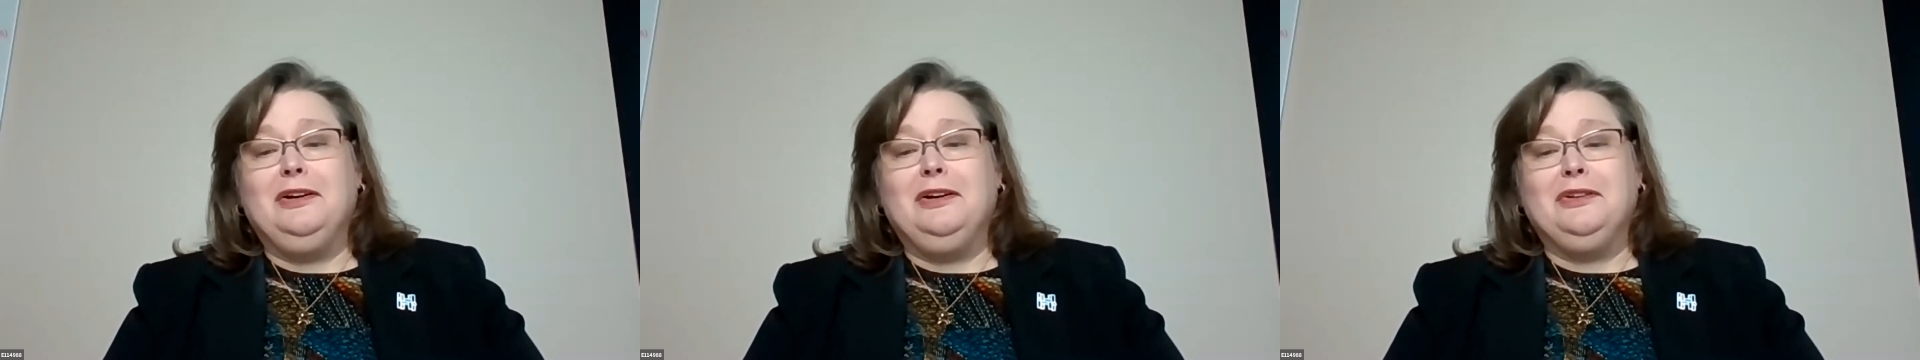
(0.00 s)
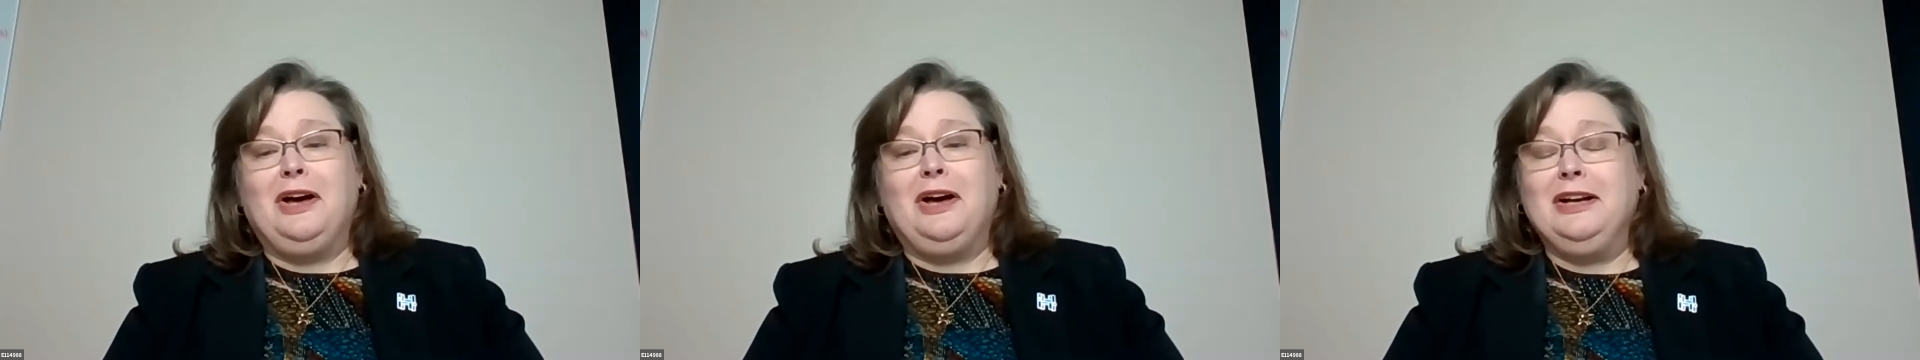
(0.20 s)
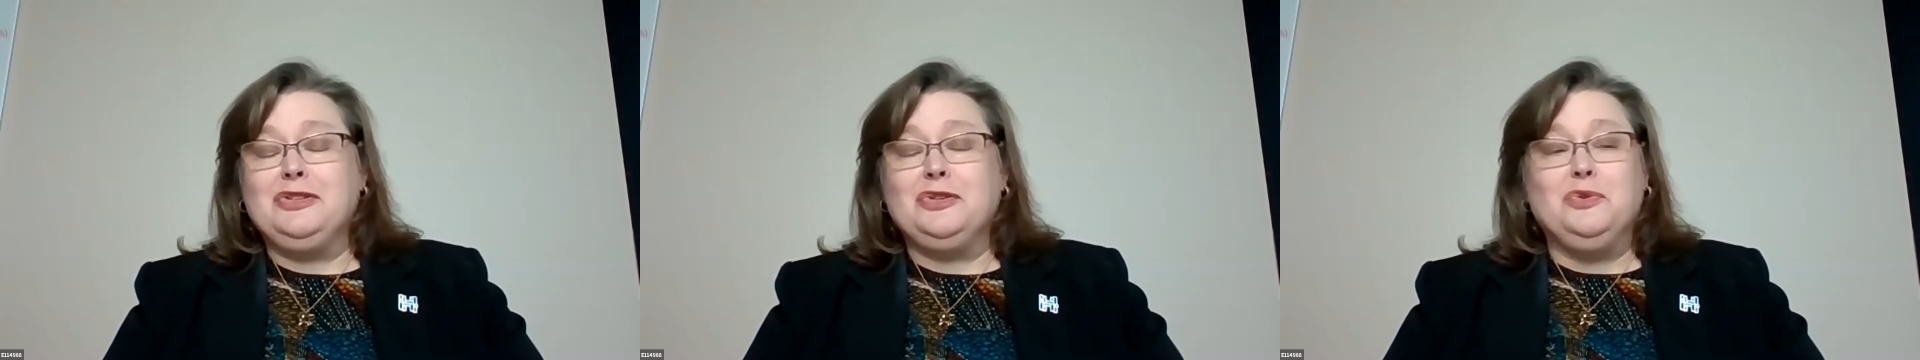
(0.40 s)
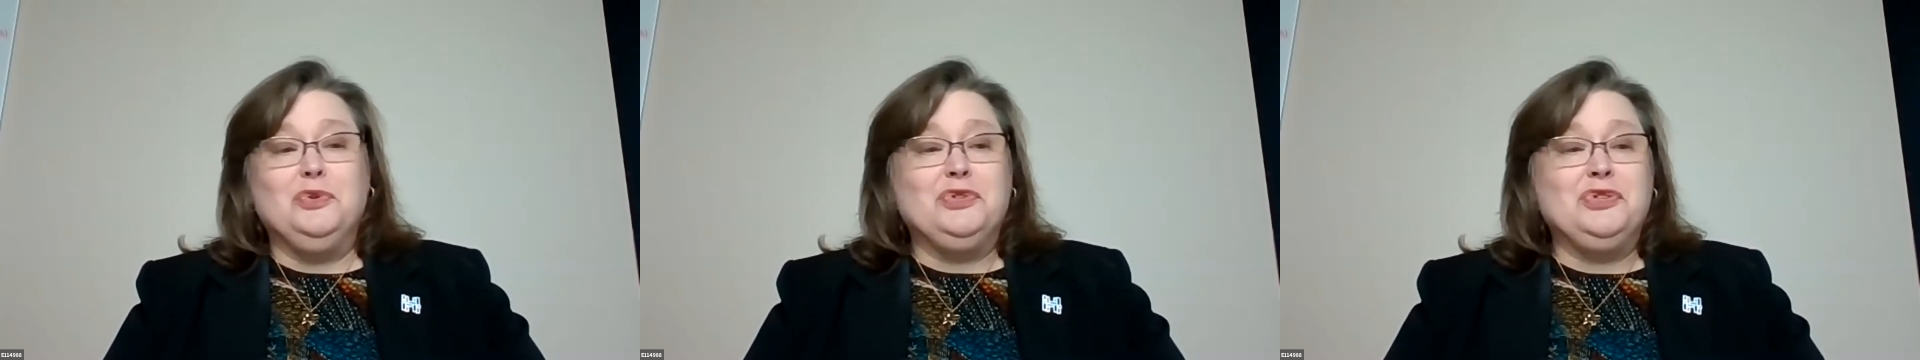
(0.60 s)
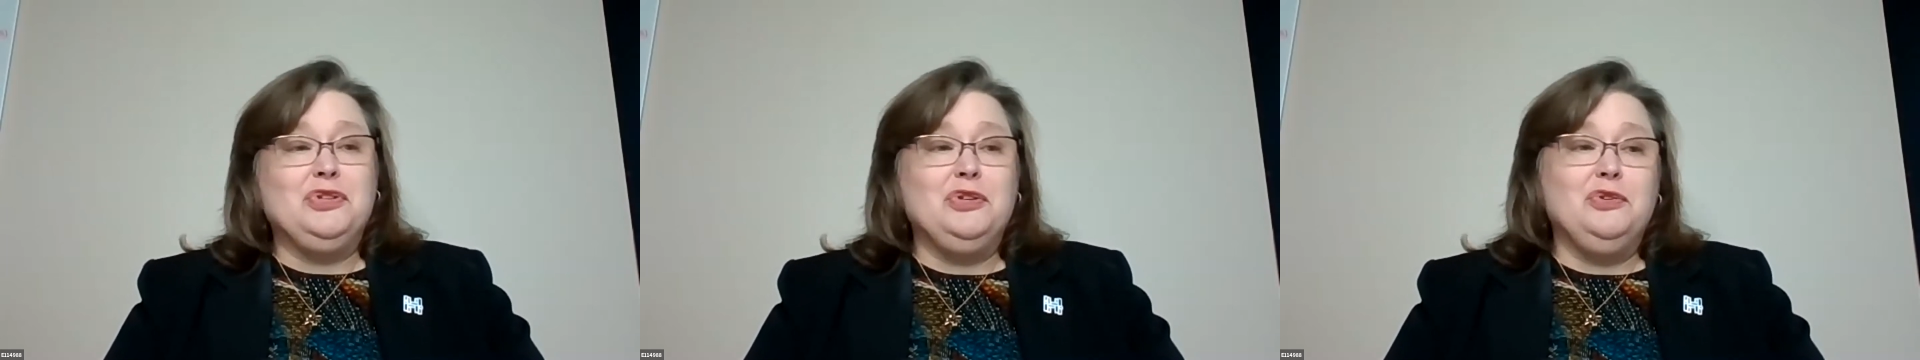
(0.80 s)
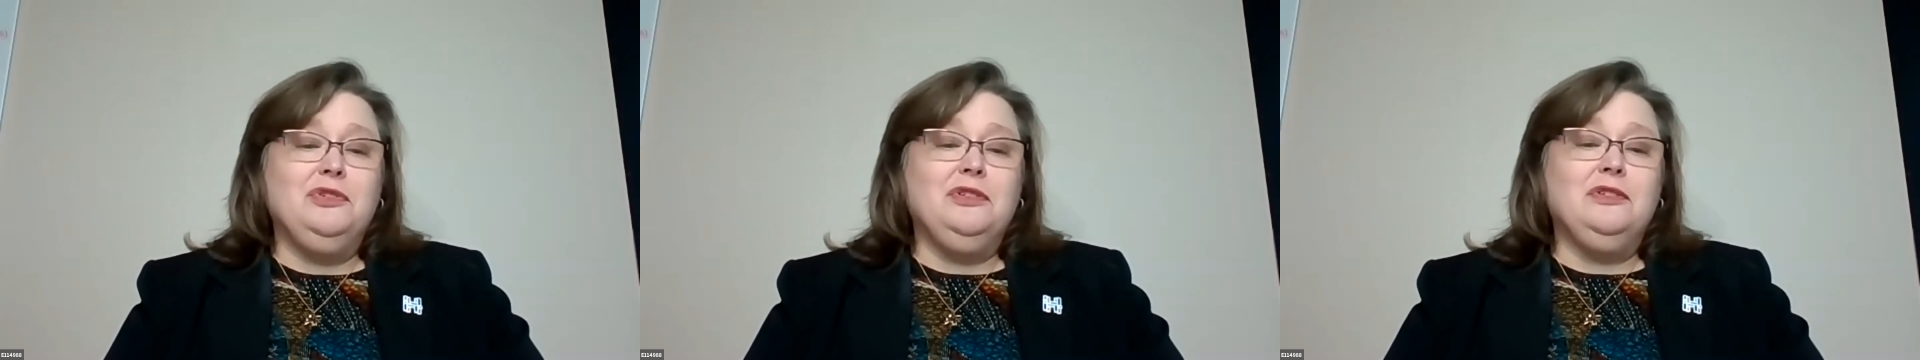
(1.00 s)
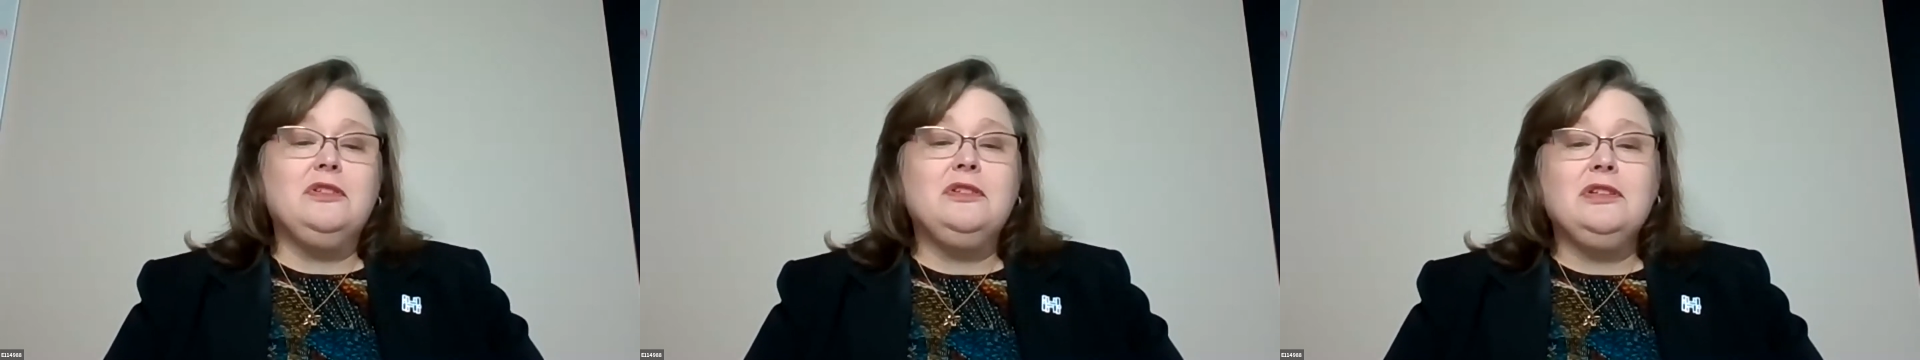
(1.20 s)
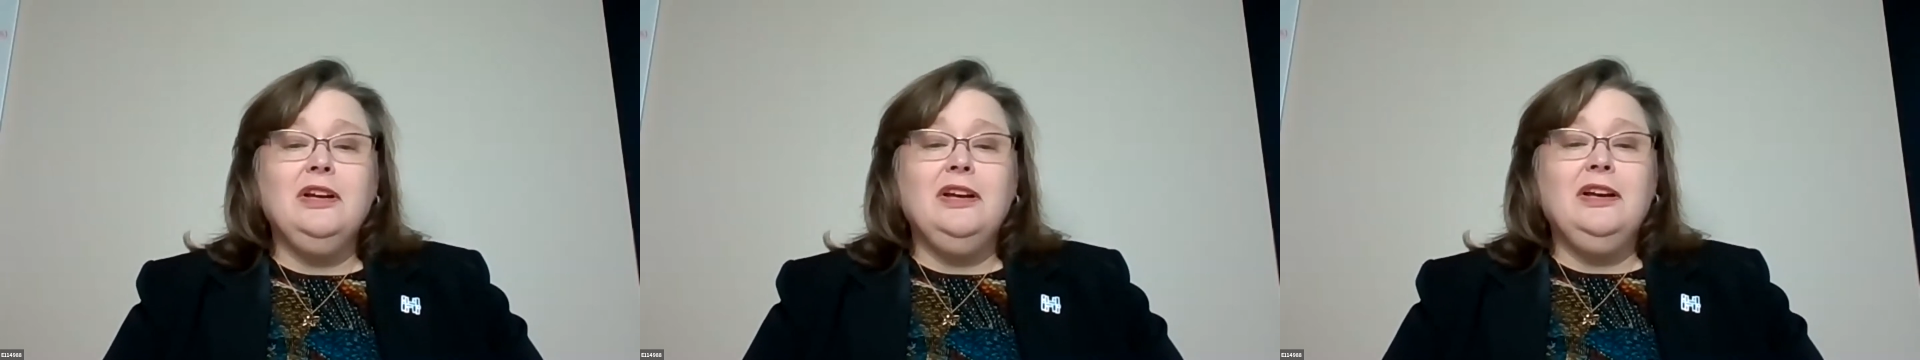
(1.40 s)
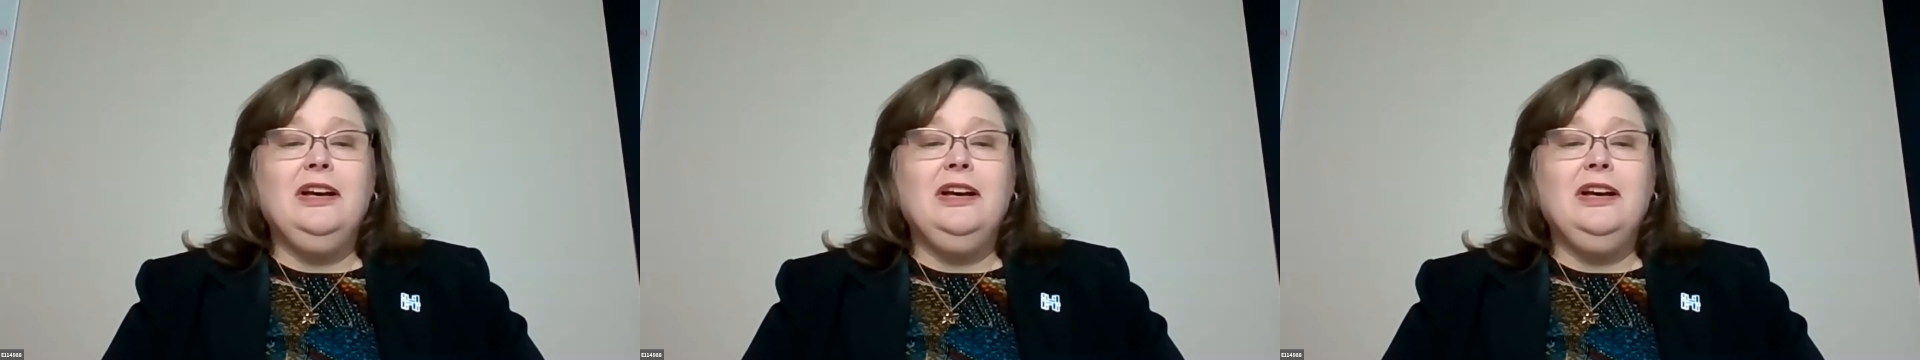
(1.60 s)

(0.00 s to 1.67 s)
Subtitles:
high school students.